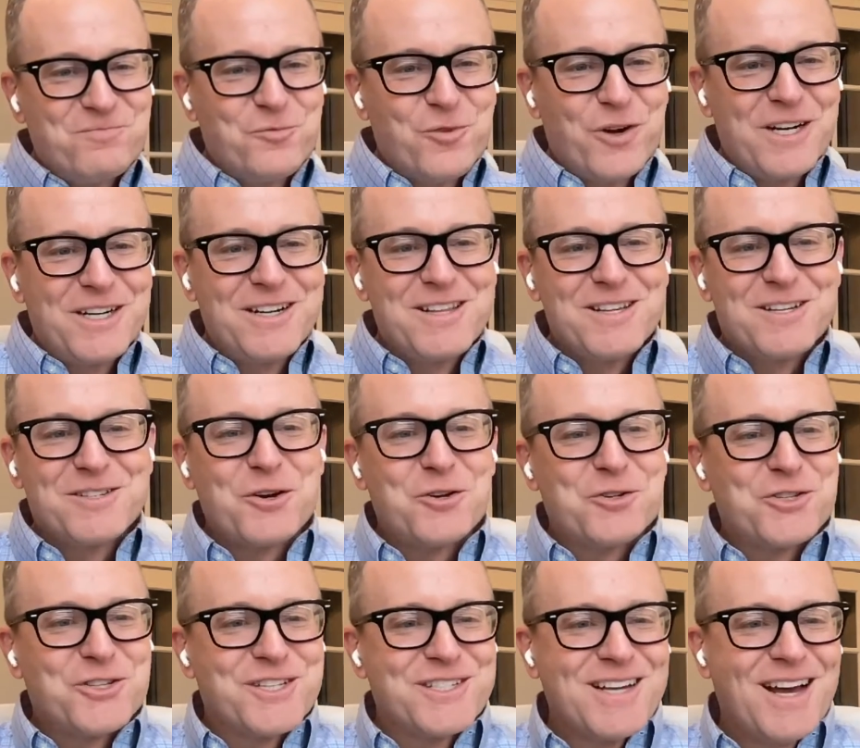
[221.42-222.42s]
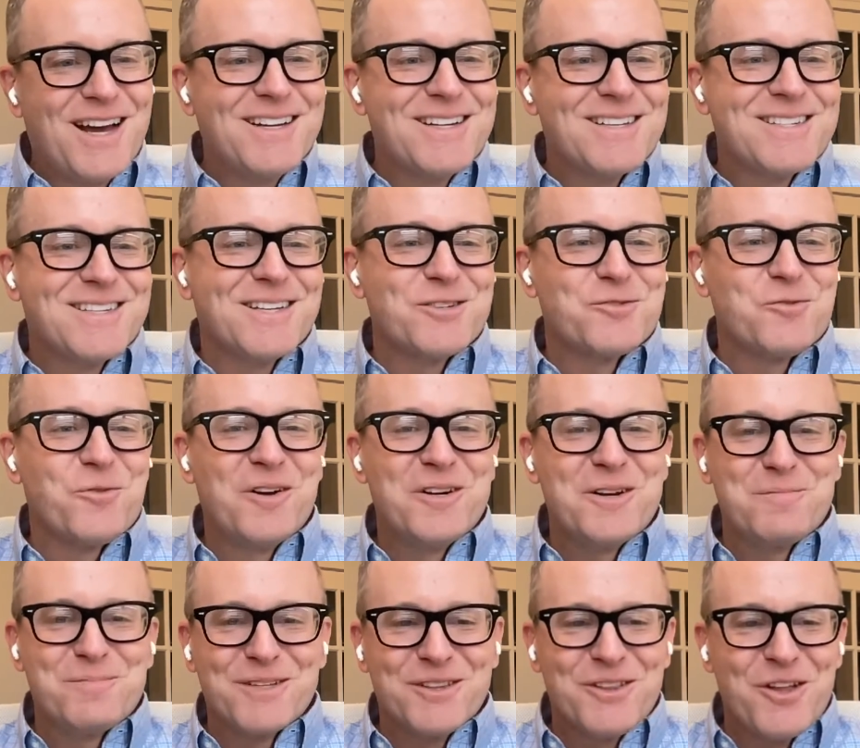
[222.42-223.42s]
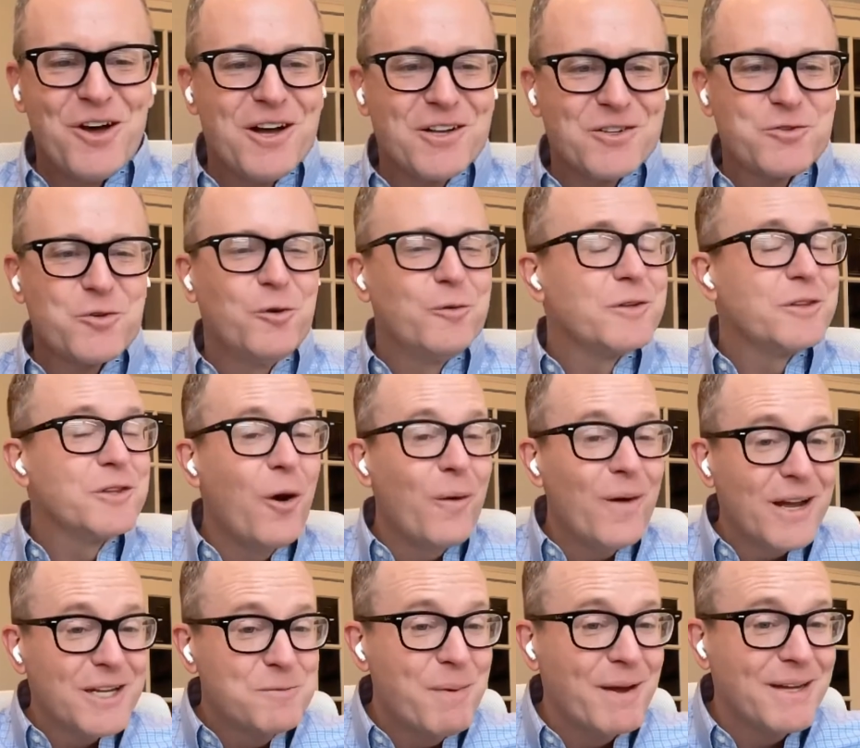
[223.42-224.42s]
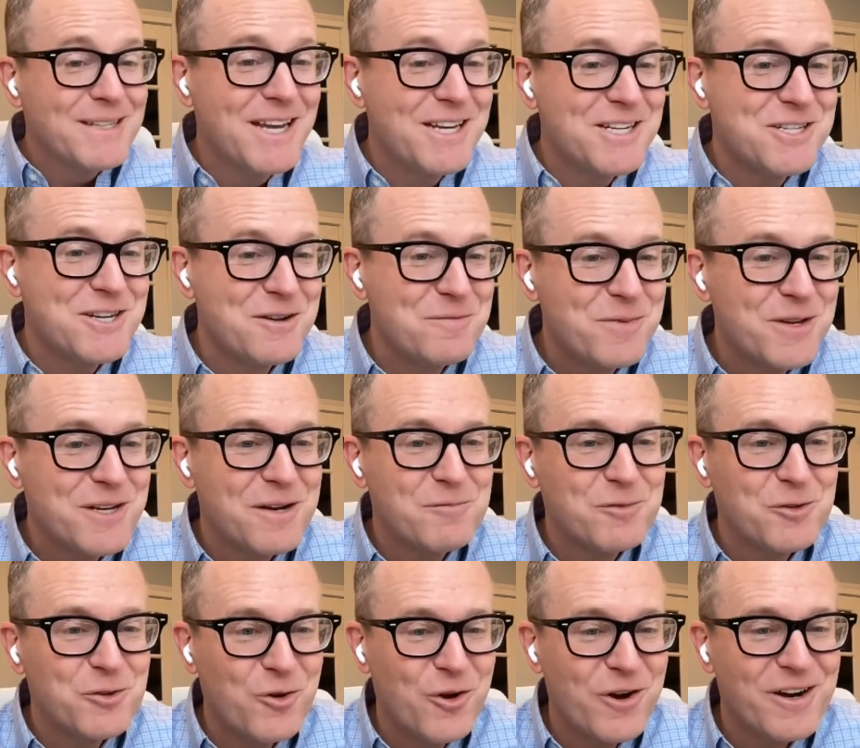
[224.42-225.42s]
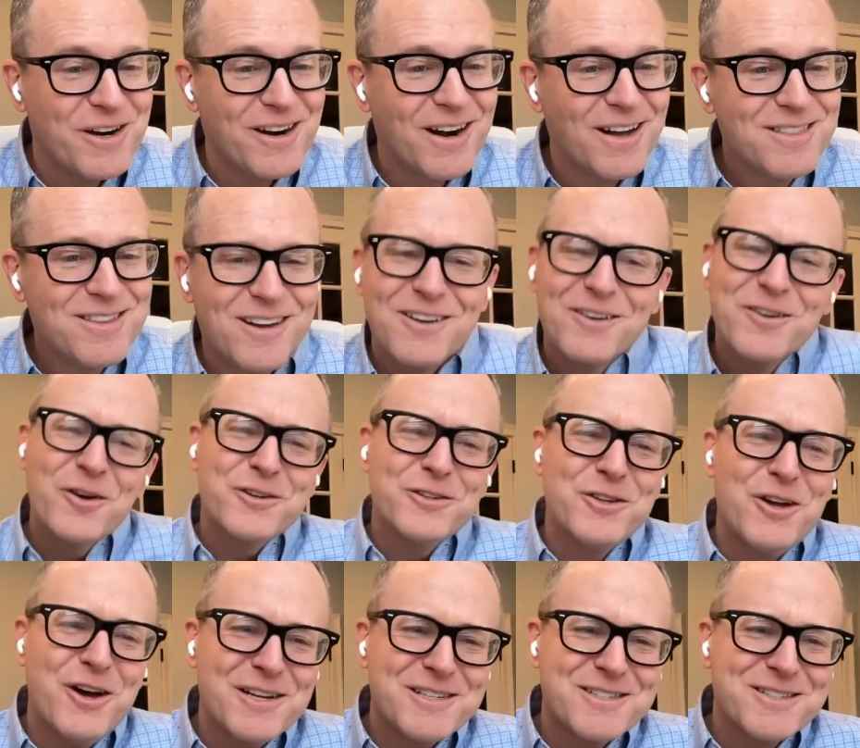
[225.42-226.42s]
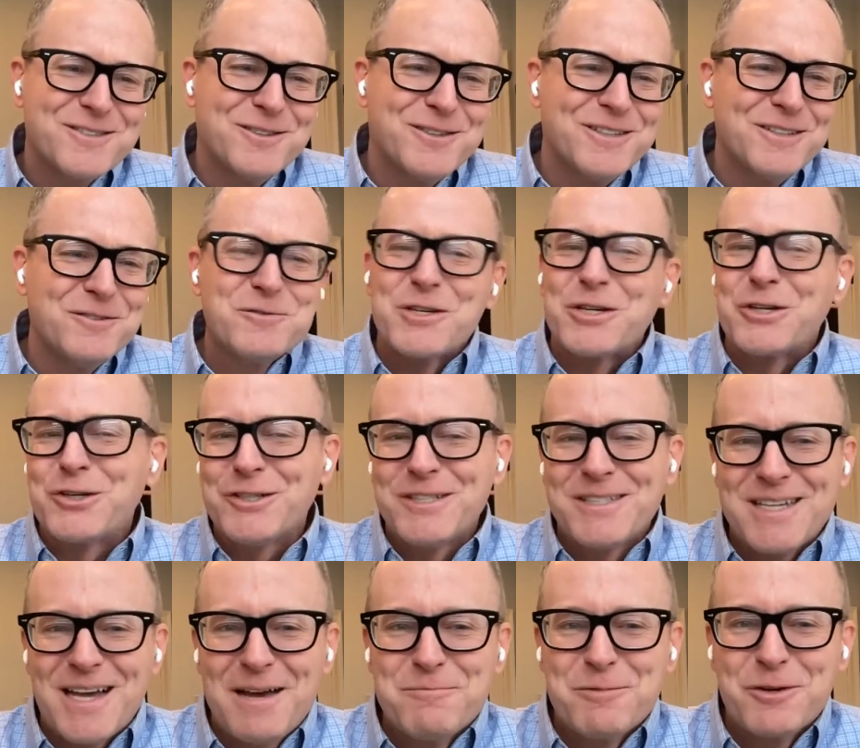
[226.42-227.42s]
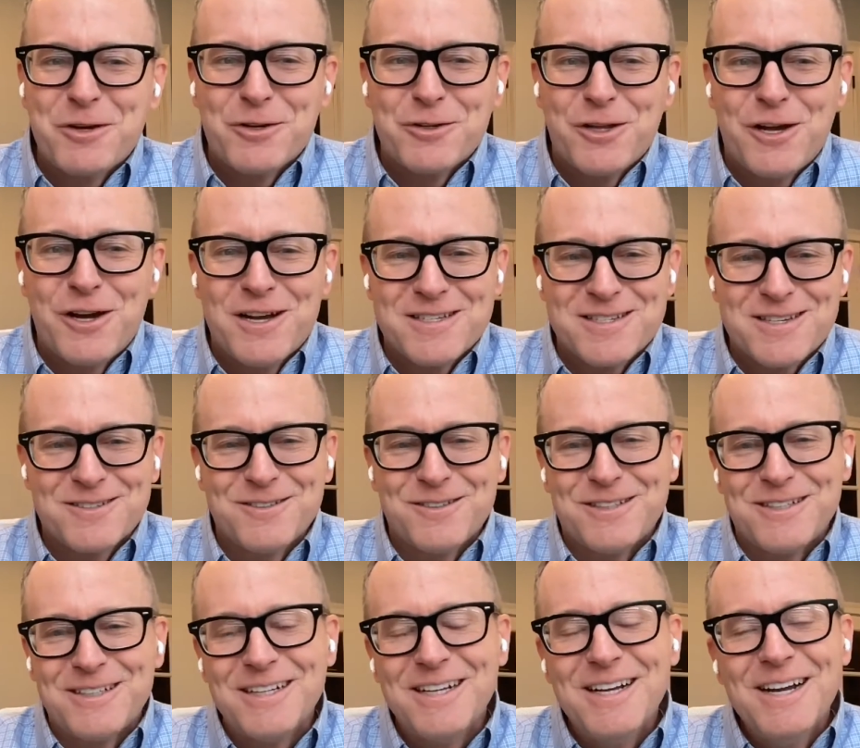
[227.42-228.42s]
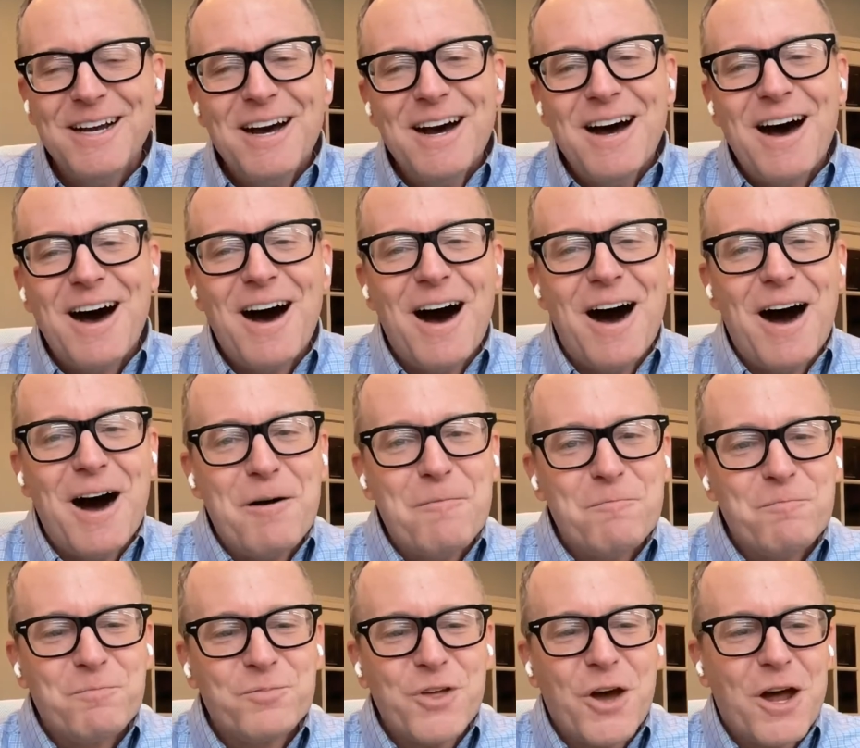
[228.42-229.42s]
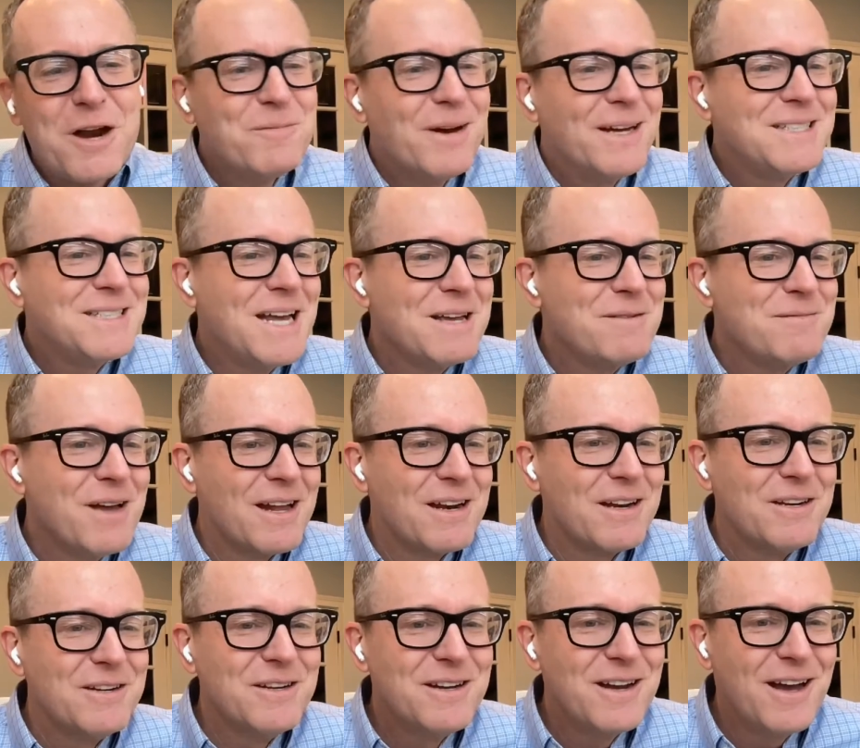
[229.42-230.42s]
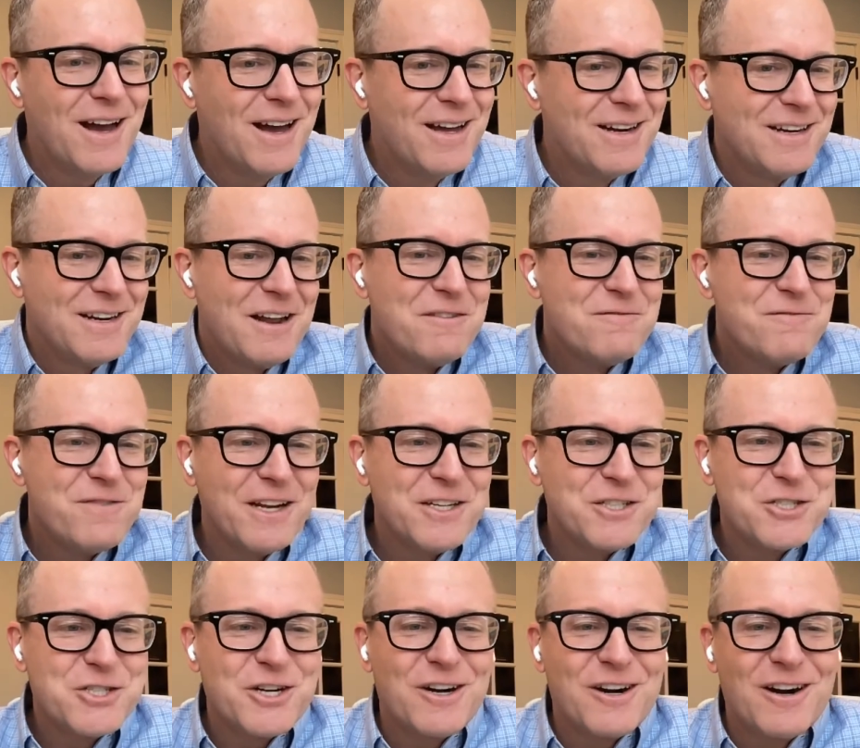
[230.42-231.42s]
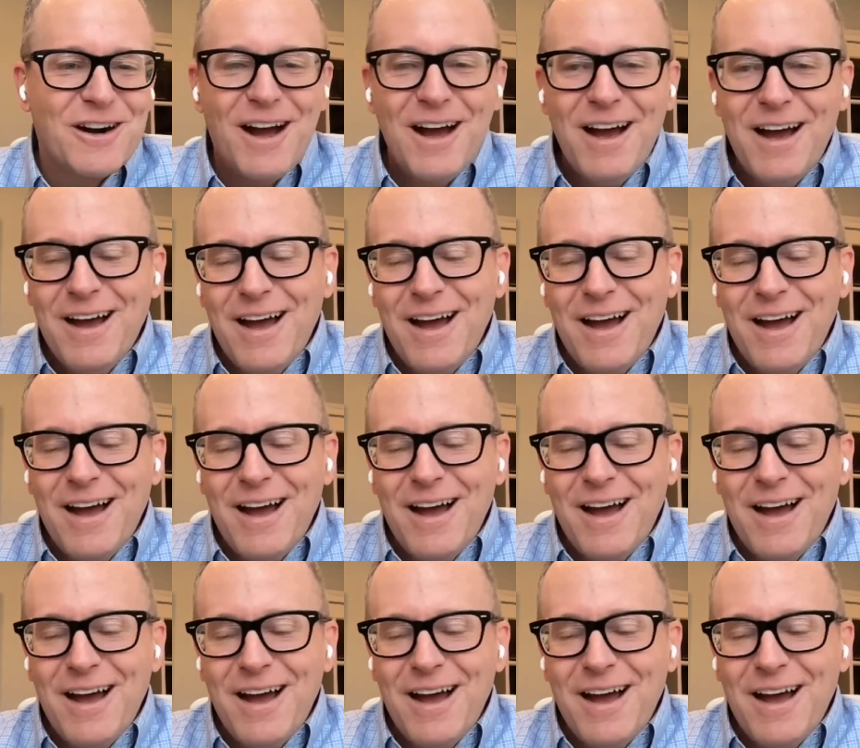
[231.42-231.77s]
went into the social sciences, wound up in law school with no expectation to become a lawyer. I thought I'll go to law school. It's a good time to go to law school. Thought it might take me on an adventure.